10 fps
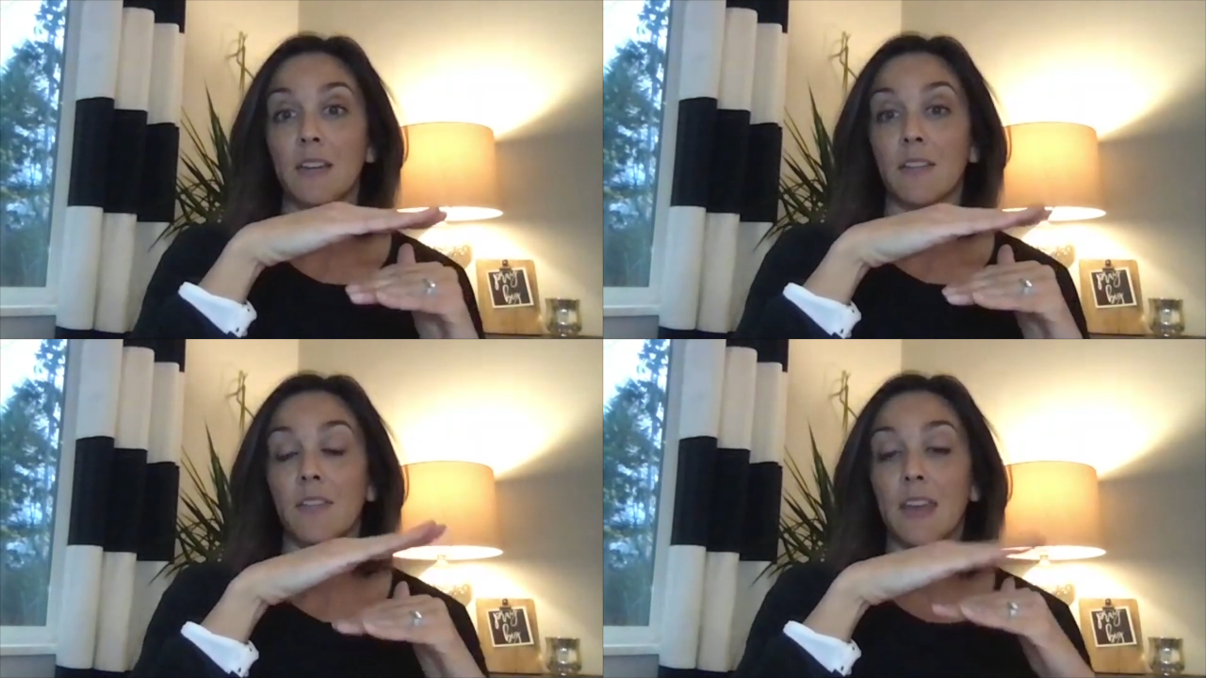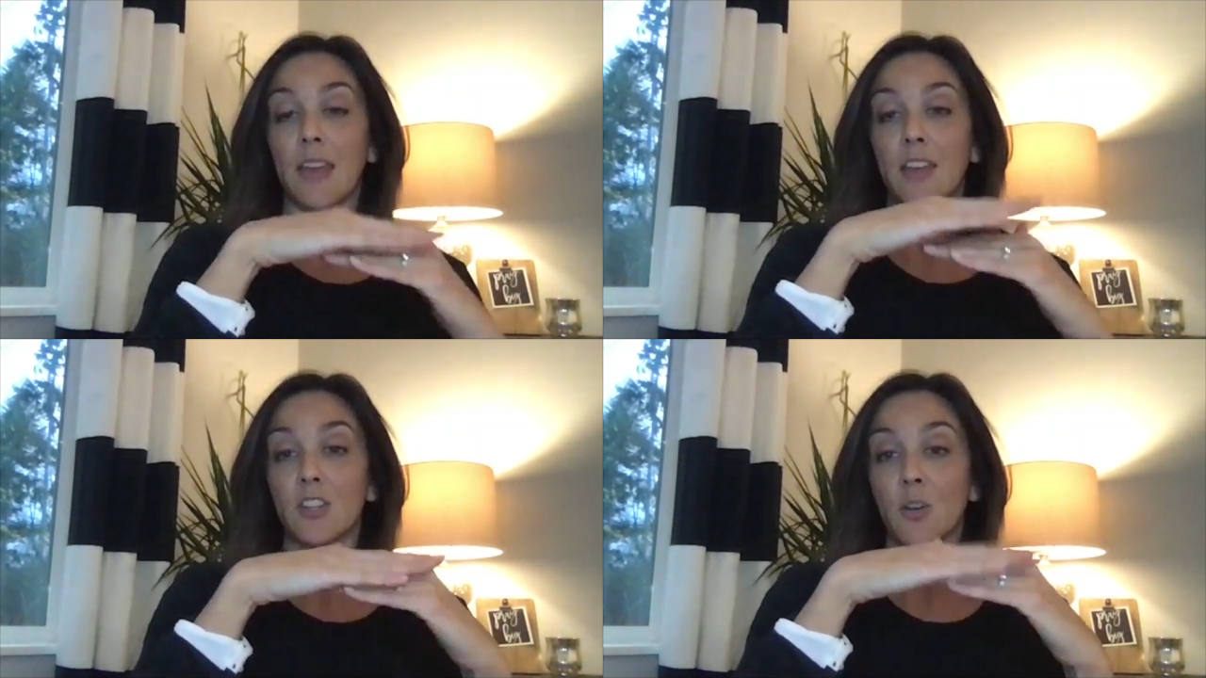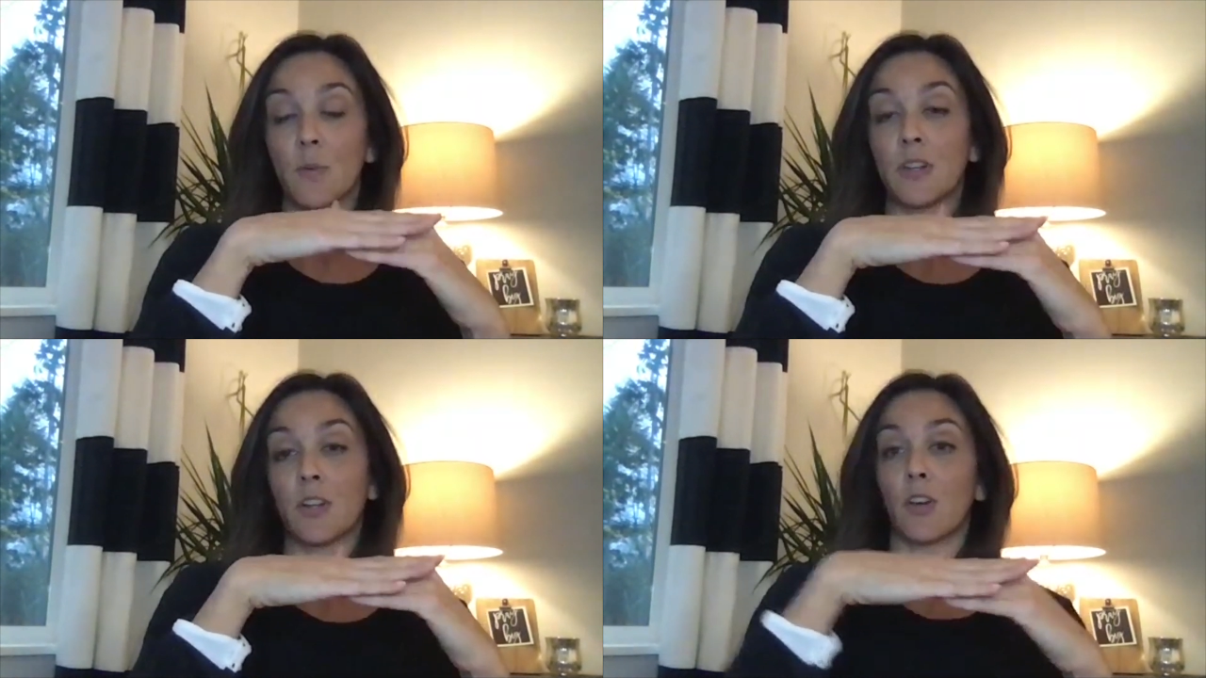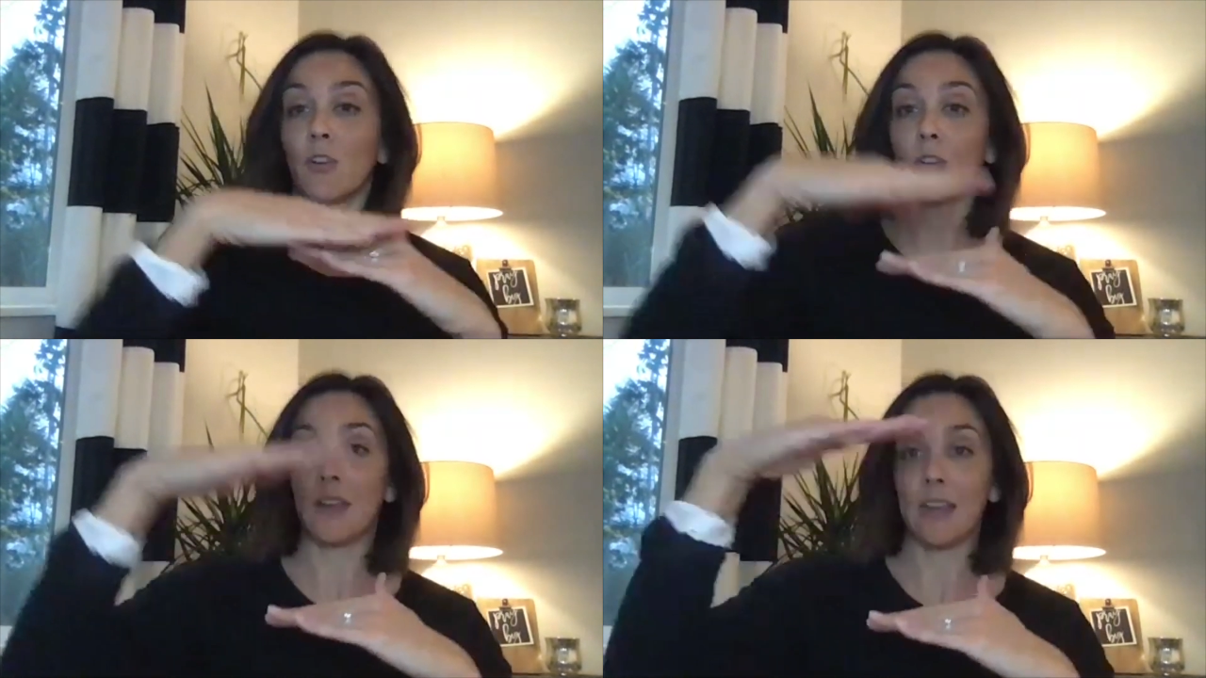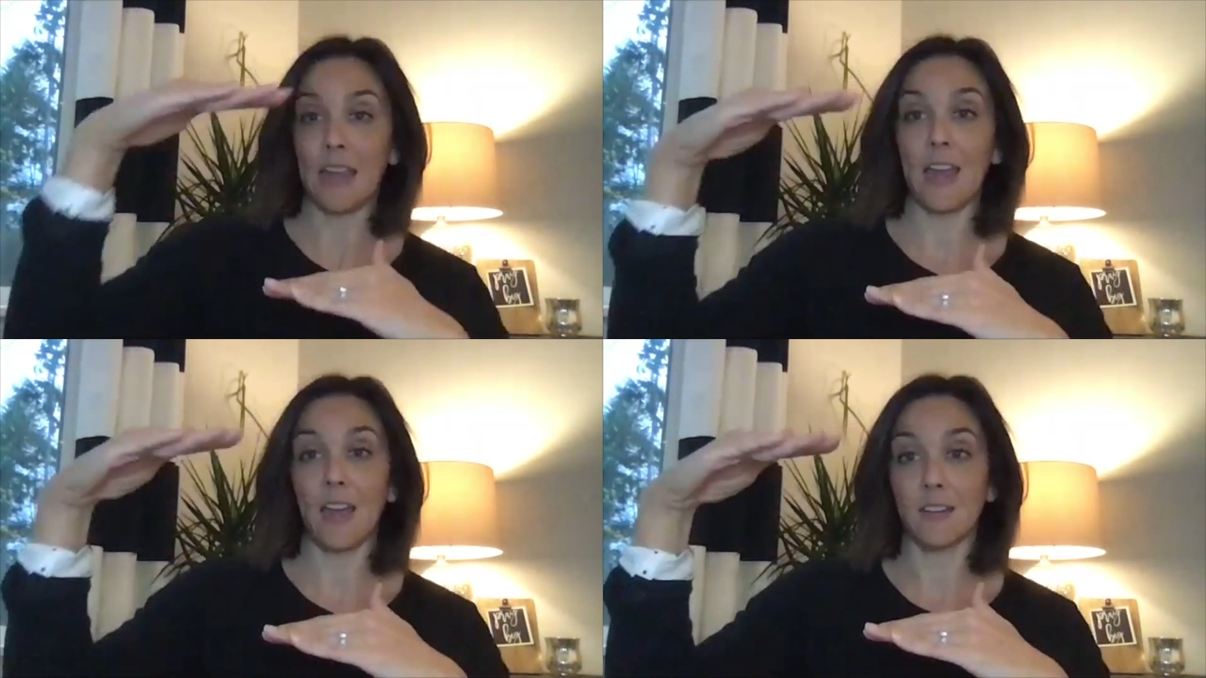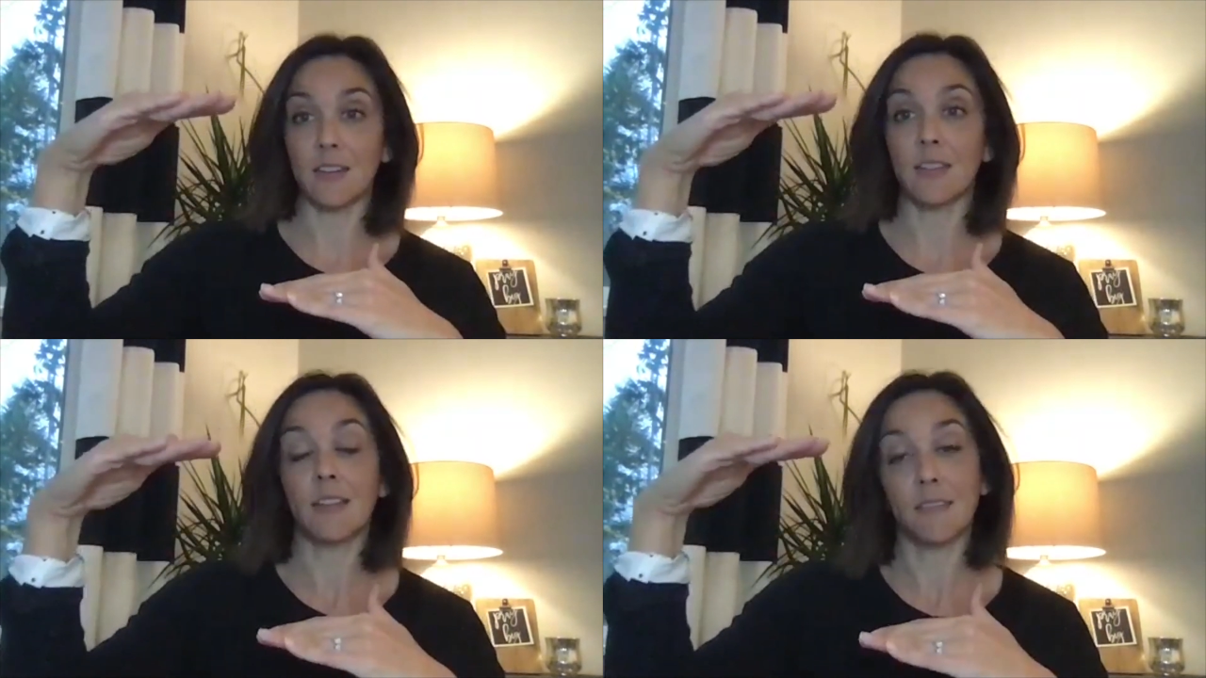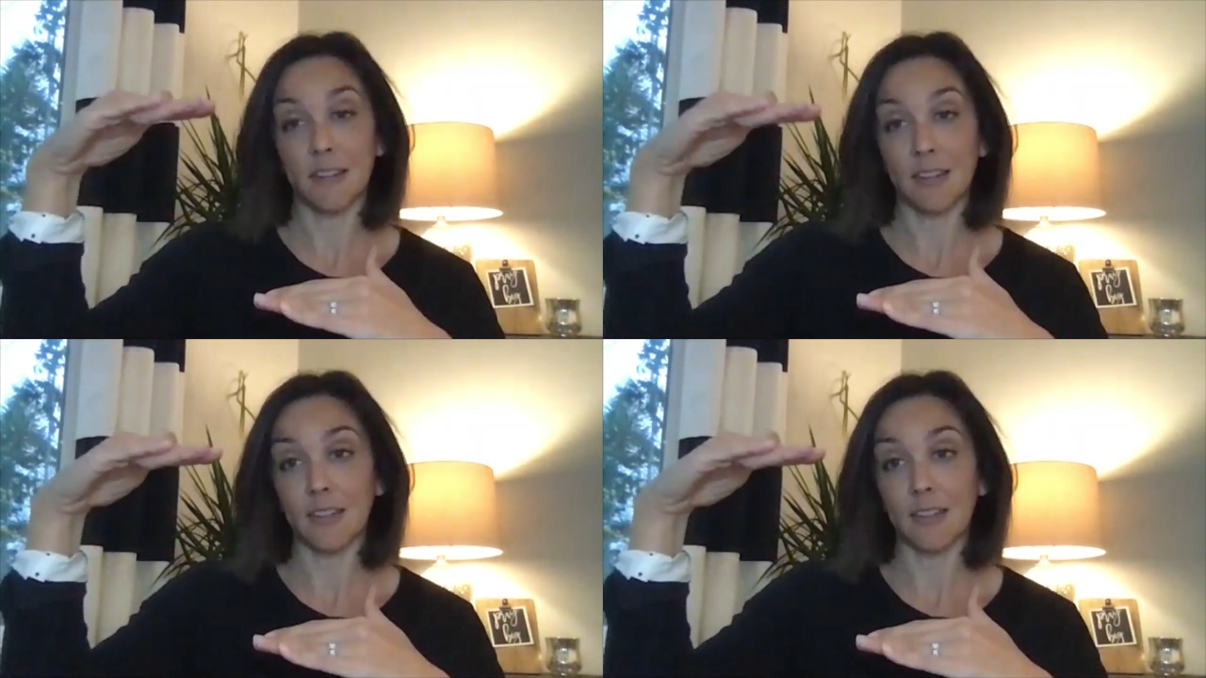the edge of your window and the ceiling.